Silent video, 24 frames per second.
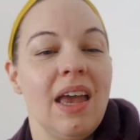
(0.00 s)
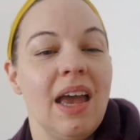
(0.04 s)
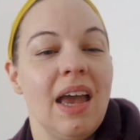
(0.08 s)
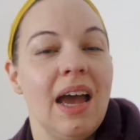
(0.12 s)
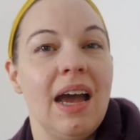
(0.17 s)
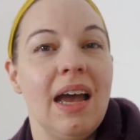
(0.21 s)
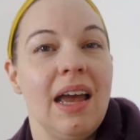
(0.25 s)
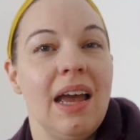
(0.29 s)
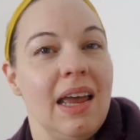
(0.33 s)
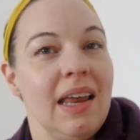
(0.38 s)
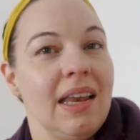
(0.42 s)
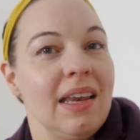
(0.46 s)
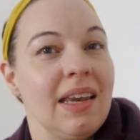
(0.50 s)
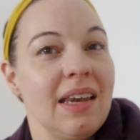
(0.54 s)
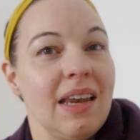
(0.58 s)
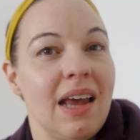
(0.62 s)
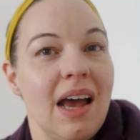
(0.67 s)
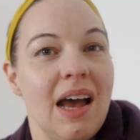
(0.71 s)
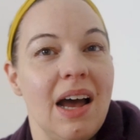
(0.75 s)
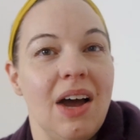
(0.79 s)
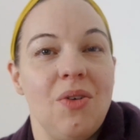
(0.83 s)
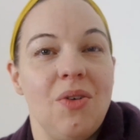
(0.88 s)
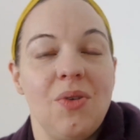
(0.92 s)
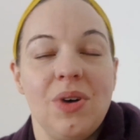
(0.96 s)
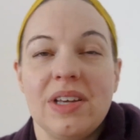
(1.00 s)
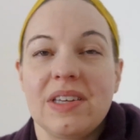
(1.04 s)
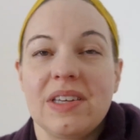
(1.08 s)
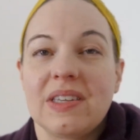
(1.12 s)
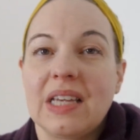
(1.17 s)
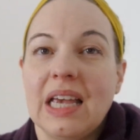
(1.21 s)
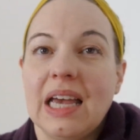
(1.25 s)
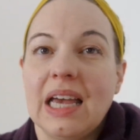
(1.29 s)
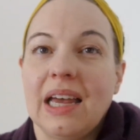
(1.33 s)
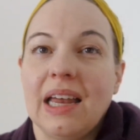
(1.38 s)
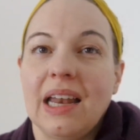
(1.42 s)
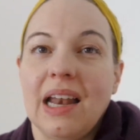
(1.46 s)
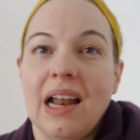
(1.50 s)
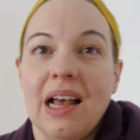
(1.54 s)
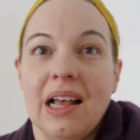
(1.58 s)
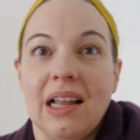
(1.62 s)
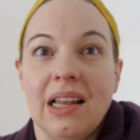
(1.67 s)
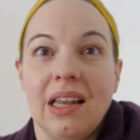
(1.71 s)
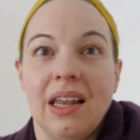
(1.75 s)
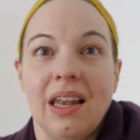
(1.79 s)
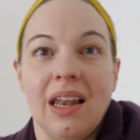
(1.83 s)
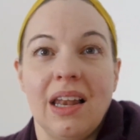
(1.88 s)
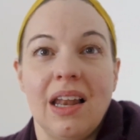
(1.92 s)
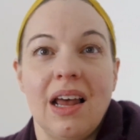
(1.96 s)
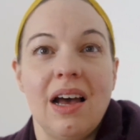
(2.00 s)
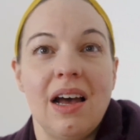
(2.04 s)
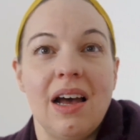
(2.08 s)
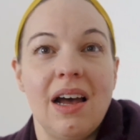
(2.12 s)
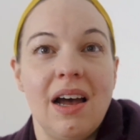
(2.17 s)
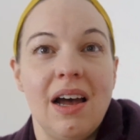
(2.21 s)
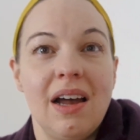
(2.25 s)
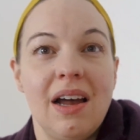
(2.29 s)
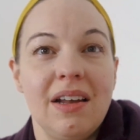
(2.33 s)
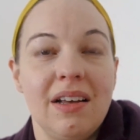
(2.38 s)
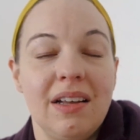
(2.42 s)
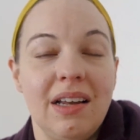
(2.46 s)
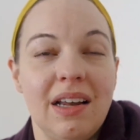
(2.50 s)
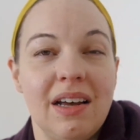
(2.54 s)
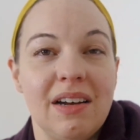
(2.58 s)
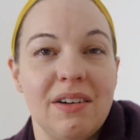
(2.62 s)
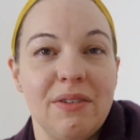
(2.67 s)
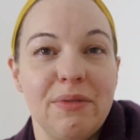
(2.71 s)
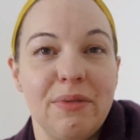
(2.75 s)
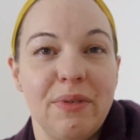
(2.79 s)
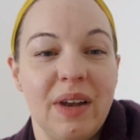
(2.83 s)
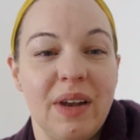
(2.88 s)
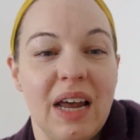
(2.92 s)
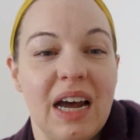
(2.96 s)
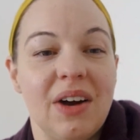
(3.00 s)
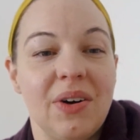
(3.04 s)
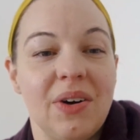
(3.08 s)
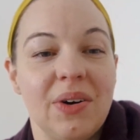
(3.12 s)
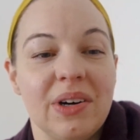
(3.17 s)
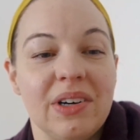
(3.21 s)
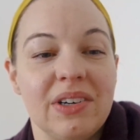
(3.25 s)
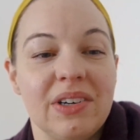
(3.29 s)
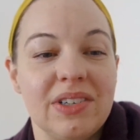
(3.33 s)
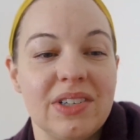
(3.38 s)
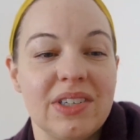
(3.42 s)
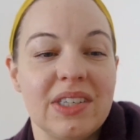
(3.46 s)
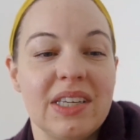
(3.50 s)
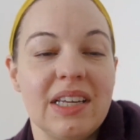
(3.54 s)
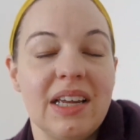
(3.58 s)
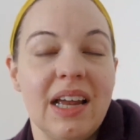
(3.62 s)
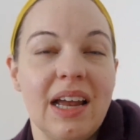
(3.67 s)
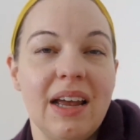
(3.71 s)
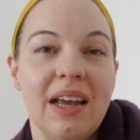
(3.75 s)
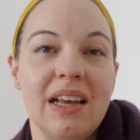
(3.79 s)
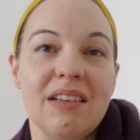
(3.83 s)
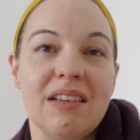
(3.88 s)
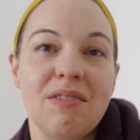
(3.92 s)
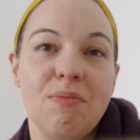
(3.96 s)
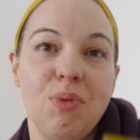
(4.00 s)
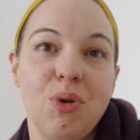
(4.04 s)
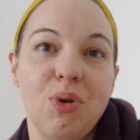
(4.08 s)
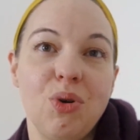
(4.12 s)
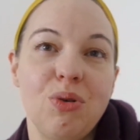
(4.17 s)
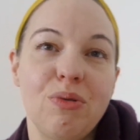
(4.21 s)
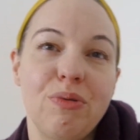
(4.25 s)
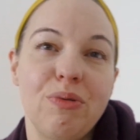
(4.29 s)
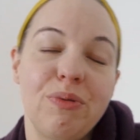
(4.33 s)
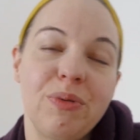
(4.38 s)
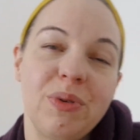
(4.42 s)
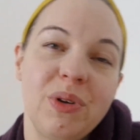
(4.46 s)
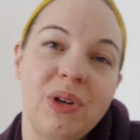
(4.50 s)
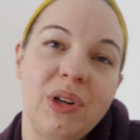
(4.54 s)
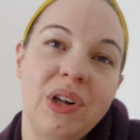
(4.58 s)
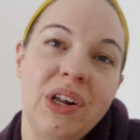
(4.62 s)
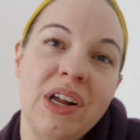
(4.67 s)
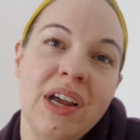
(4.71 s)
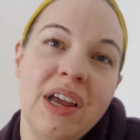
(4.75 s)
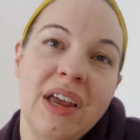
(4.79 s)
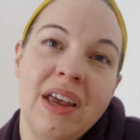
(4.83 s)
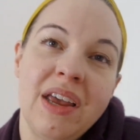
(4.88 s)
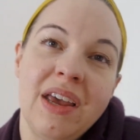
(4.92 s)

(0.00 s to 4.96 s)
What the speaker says: And I always get a lot of flowers. It's beautiful.